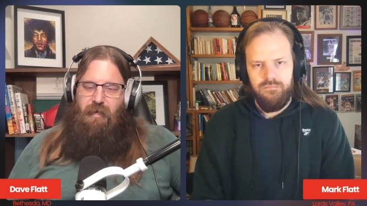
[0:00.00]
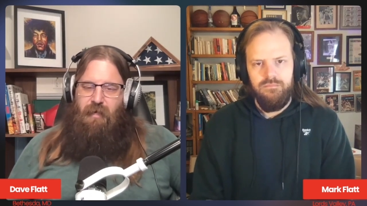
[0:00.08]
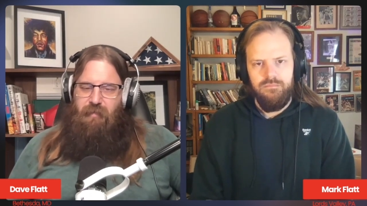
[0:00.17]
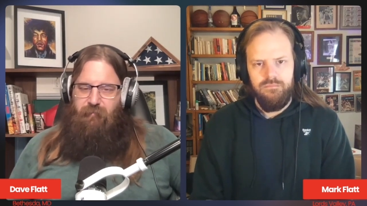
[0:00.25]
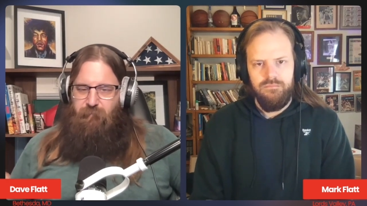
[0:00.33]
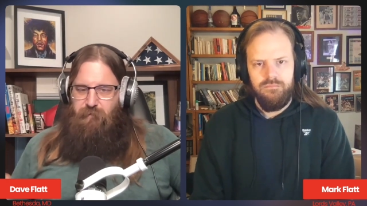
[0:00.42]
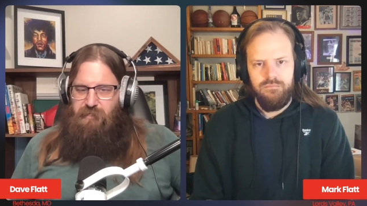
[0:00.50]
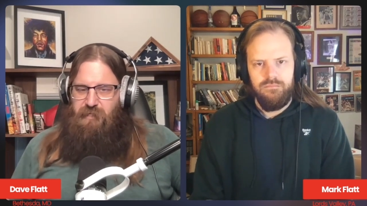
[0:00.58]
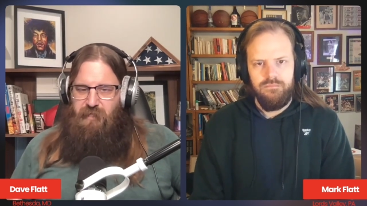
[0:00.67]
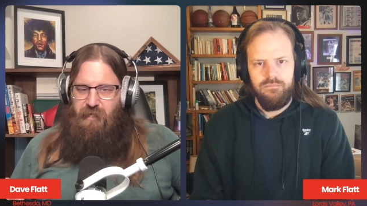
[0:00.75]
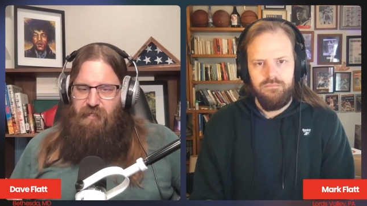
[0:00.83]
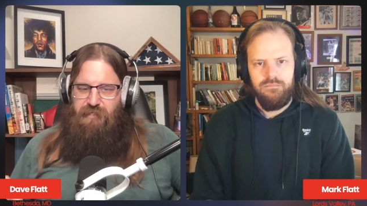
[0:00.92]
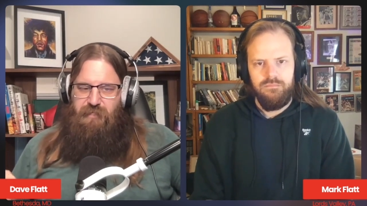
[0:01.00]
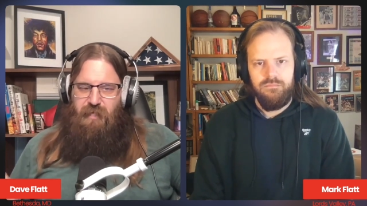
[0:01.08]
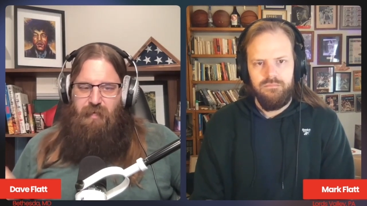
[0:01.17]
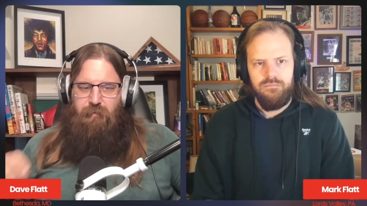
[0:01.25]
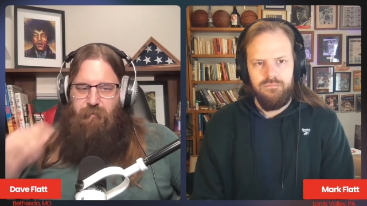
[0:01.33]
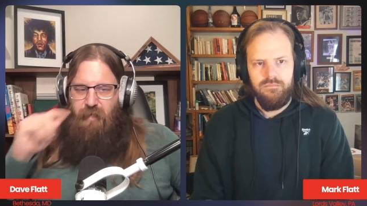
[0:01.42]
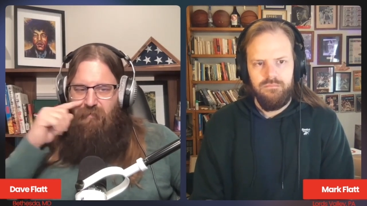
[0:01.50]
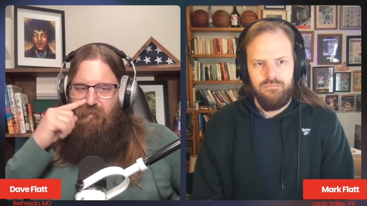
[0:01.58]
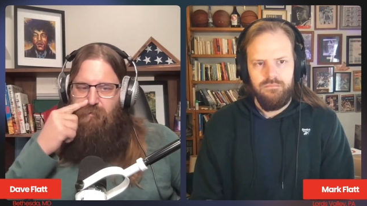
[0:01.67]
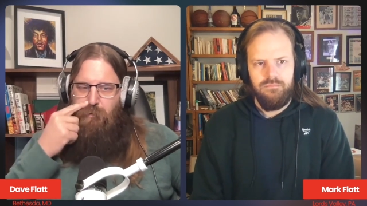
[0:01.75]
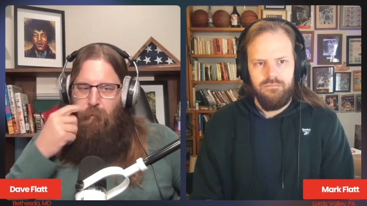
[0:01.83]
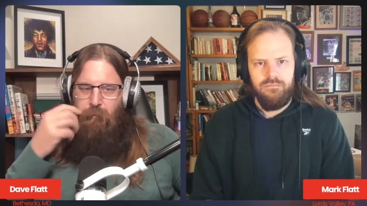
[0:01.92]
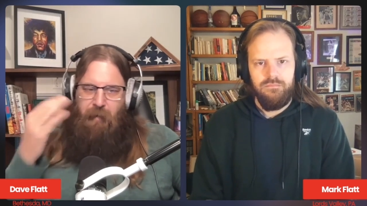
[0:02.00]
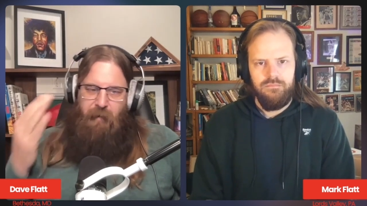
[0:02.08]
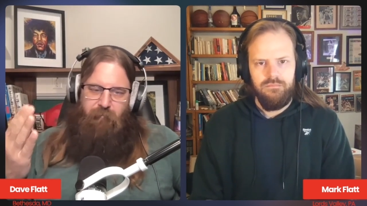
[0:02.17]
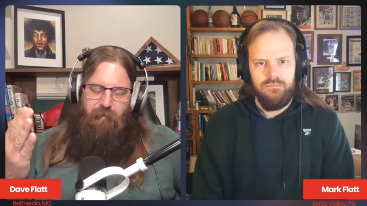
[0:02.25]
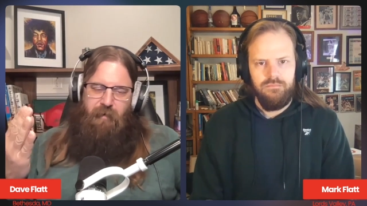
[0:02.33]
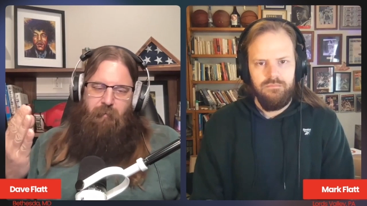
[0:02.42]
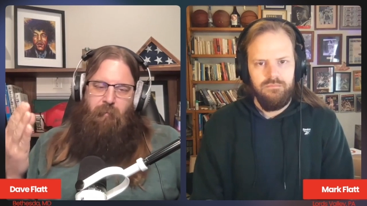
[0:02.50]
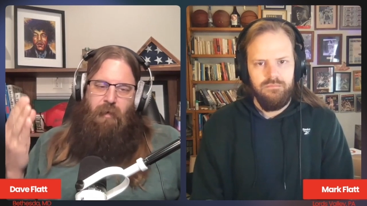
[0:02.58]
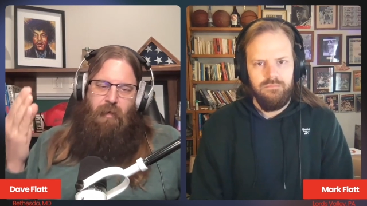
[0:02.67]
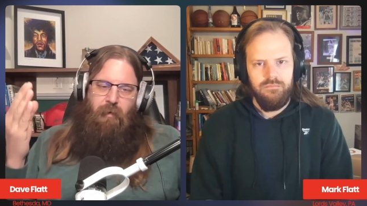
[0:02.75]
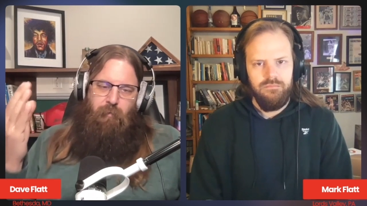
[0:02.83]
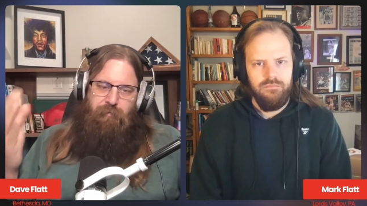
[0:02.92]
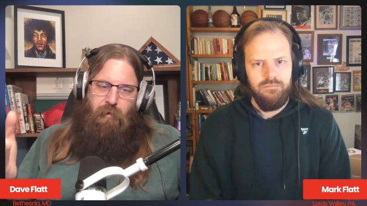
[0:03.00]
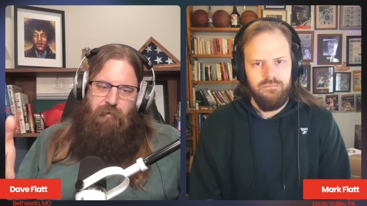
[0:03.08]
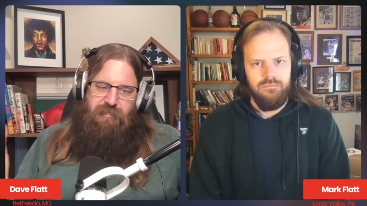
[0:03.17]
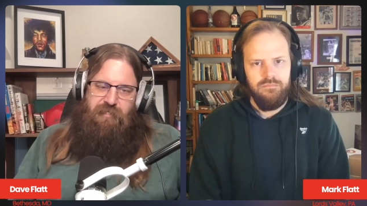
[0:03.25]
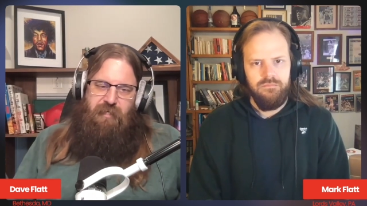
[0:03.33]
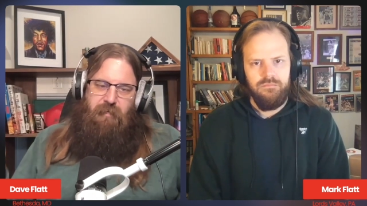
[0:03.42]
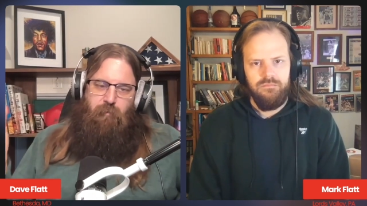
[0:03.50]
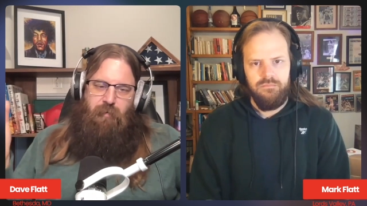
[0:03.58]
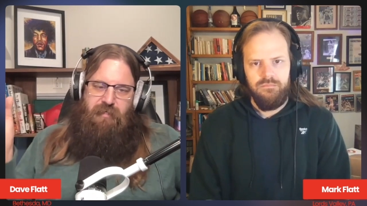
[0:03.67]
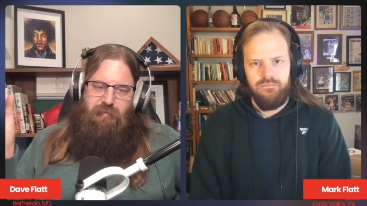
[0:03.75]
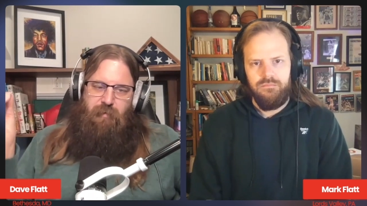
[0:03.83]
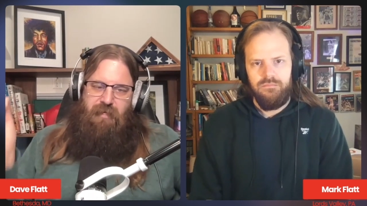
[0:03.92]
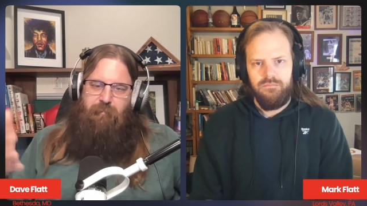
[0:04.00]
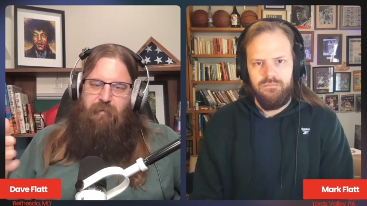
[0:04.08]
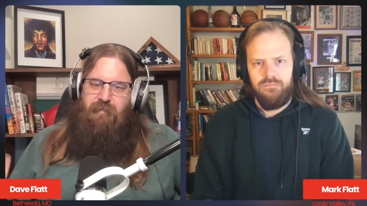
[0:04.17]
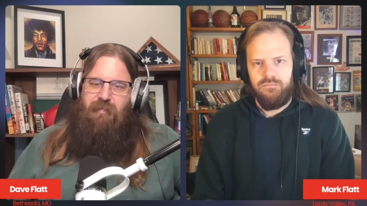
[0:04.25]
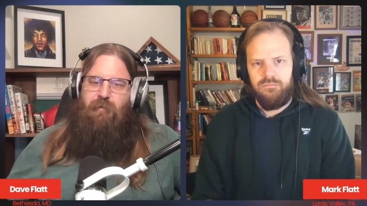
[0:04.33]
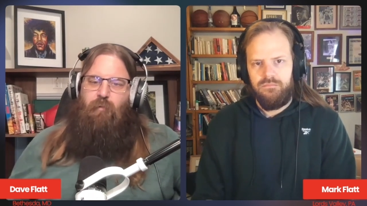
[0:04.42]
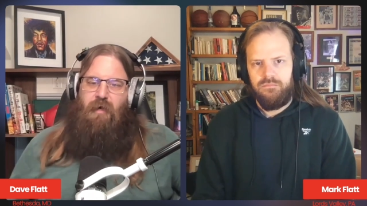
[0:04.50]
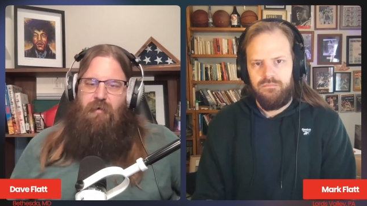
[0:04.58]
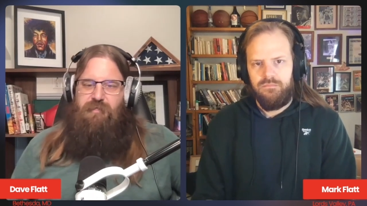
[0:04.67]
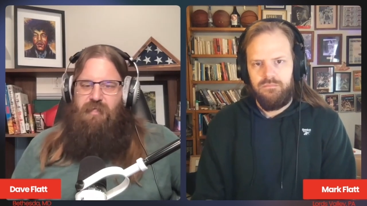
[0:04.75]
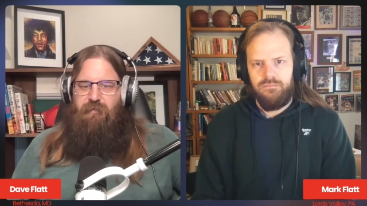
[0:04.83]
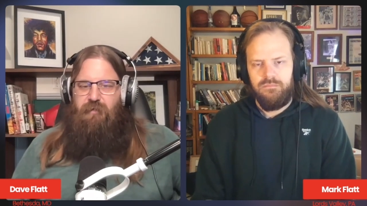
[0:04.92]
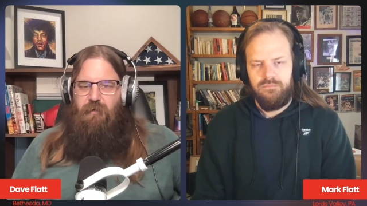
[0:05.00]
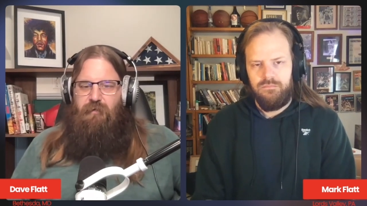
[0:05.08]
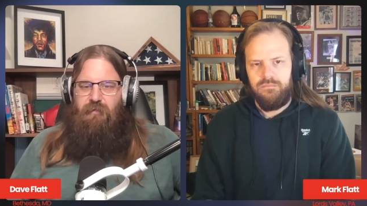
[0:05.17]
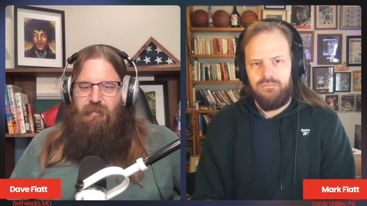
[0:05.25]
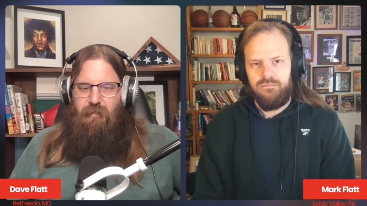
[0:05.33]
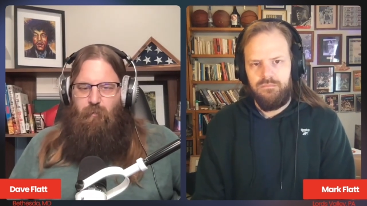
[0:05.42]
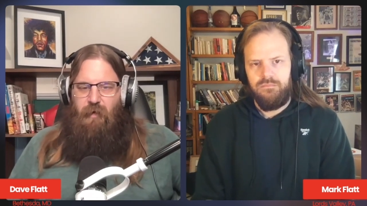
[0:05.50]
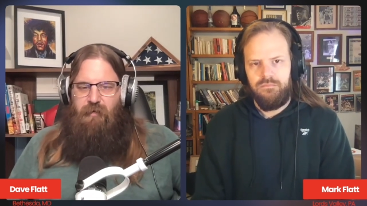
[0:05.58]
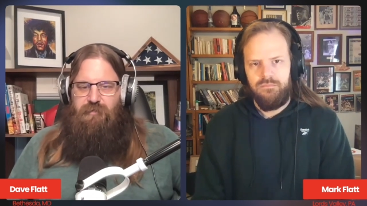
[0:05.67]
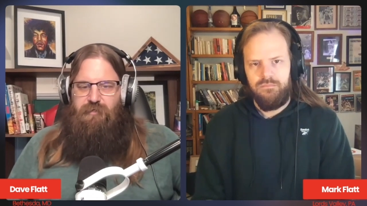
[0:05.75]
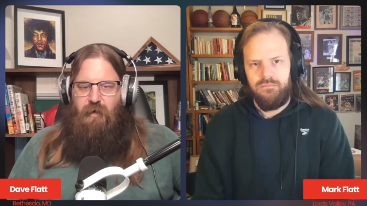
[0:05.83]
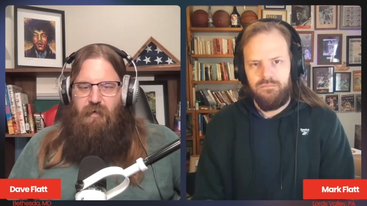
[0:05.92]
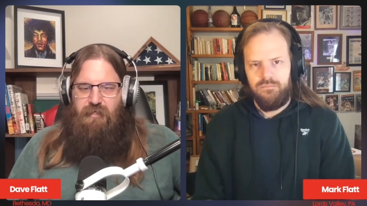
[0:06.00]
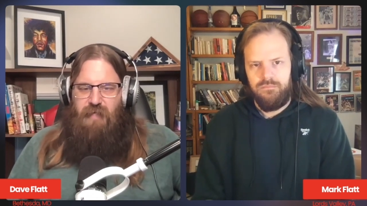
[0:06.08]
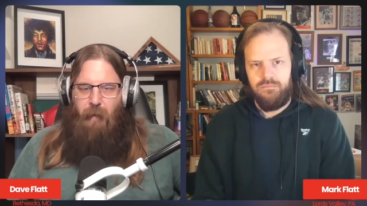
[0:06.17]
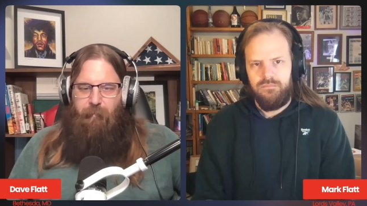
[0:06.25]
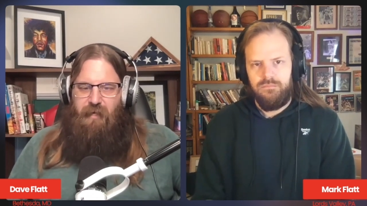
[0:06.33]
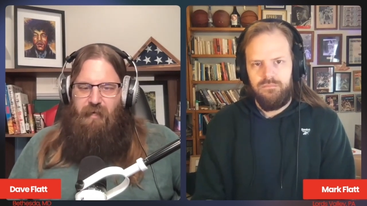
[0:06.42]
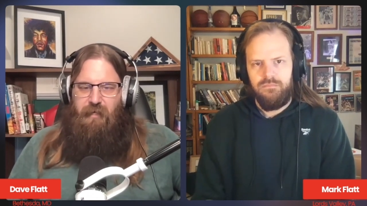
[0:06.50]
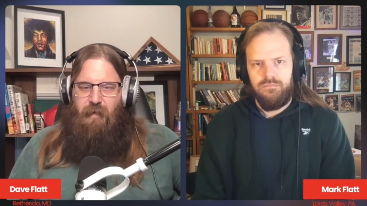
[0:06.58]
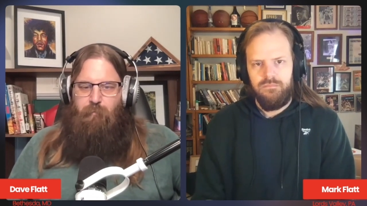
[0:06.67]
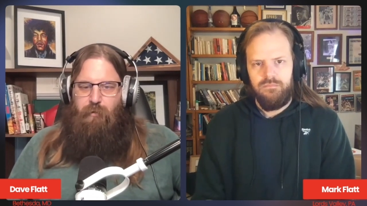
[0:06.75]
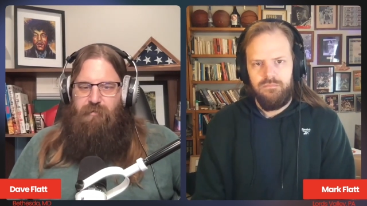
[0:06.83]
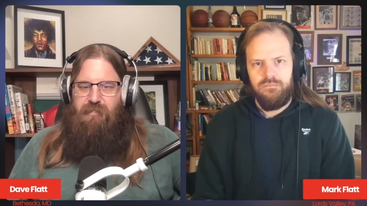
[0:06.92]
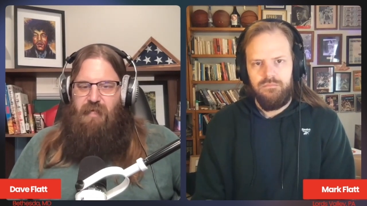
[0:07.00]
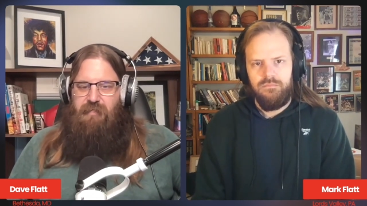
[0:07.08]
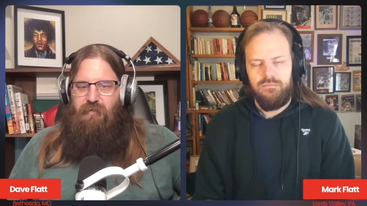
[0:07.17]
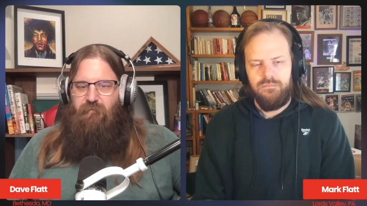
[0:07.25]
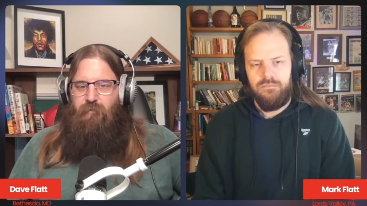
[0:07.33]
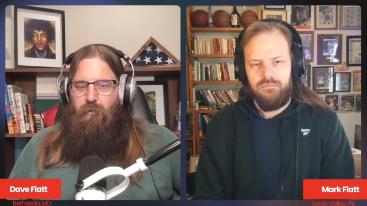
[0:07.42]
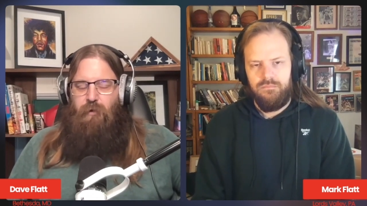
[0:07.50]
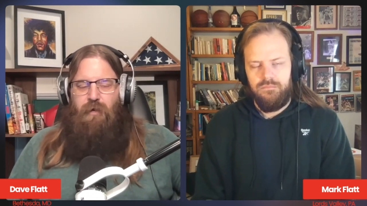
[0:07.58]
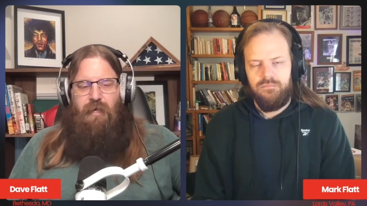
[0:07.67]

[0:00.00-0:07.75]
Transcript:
Speaker 1: And the first indication that I knew that things were going right for him with Coach D was when he put Lindy Waters out there, and Lindy Waters started dominating on both sides of the floor.